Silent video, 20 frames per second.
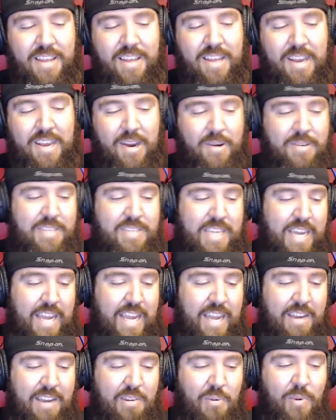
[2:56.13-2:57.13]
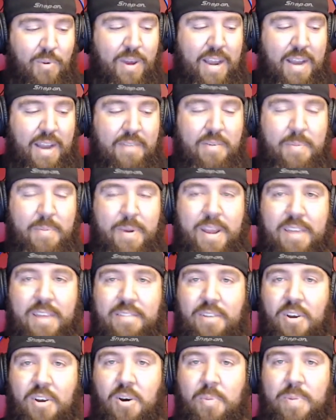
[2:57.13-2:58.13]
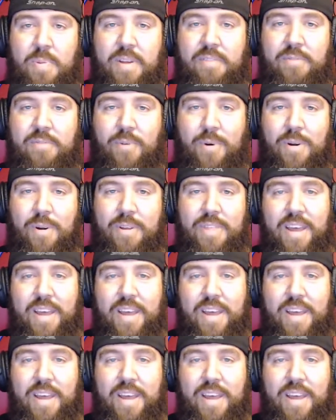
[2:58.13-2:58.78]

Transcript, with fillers: you know, ticket to what everybody is hoping for.